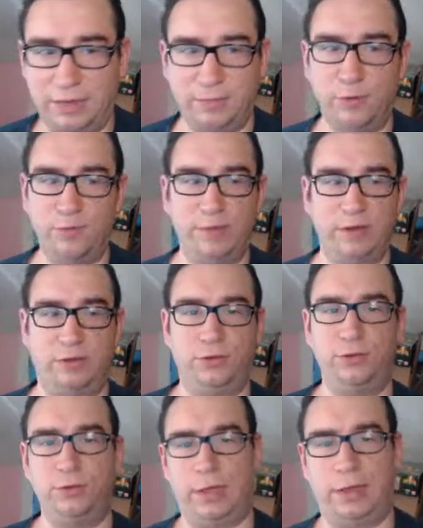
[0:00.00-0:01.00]
movement
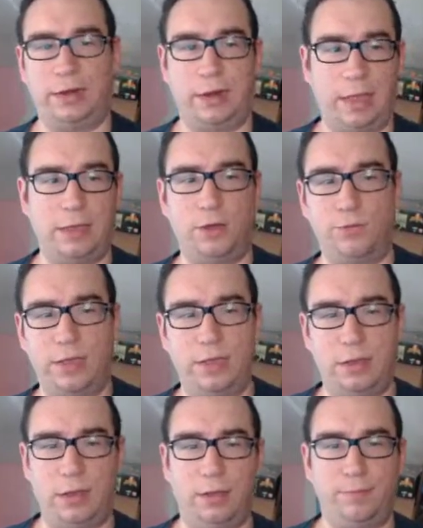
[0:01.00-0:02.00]
2 and an
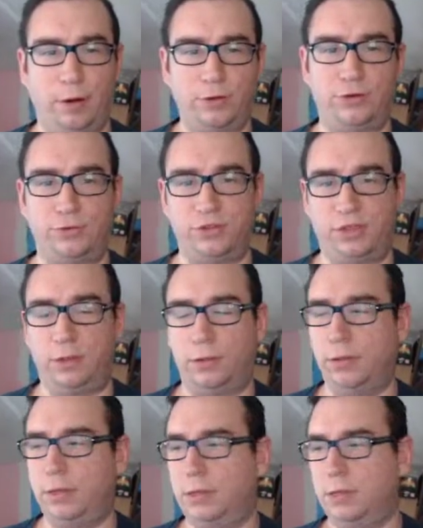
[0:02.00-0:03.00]
AoE martial
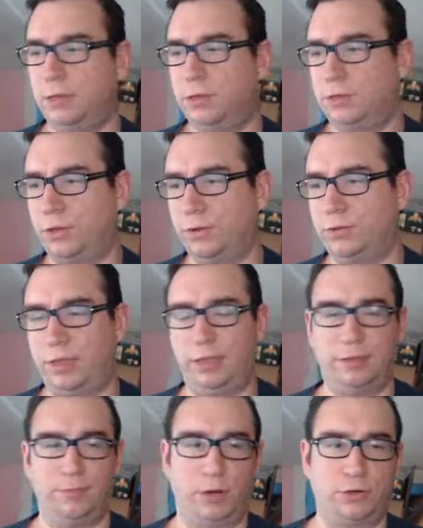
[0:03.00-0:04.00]
skill. So
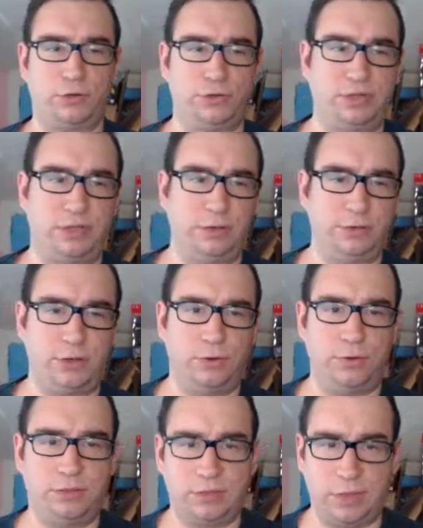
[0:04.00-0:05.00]
it's a martial skill,
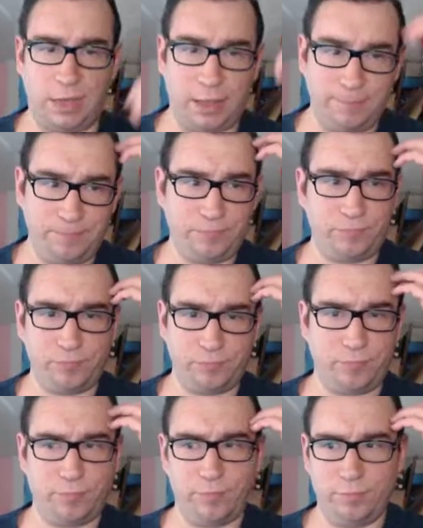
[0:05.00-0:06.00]
so it's
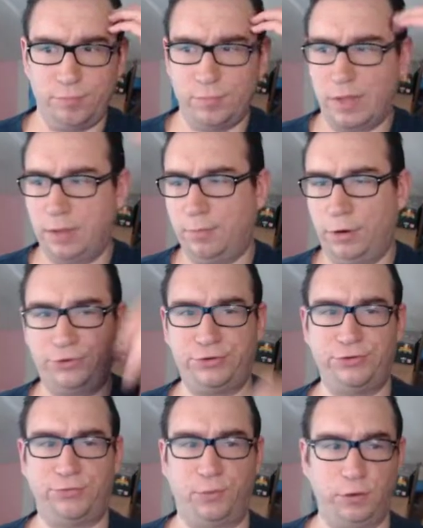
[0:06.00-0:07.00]

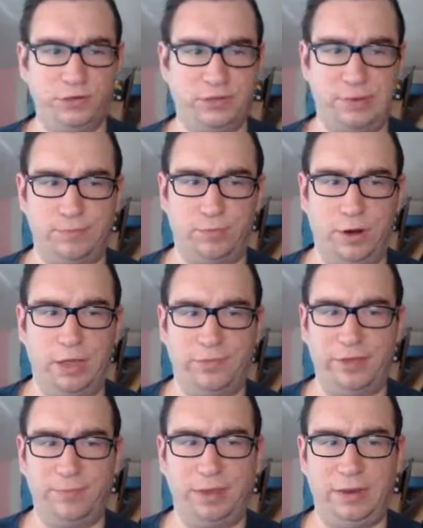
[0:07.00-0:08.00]
Martial's worse than
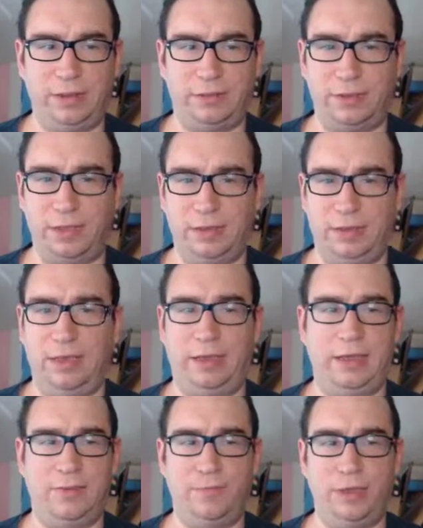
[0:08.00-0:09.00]
Breath. I mean, it
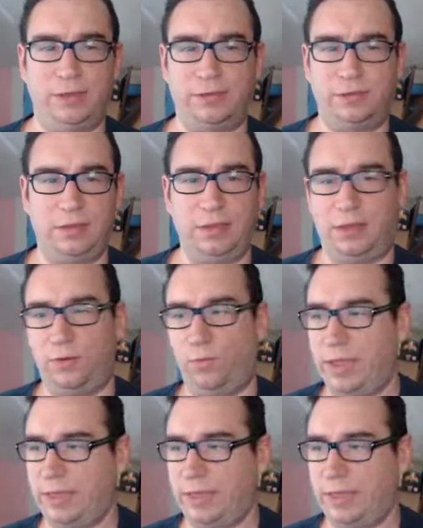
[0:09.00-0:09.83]
can miss. It can wake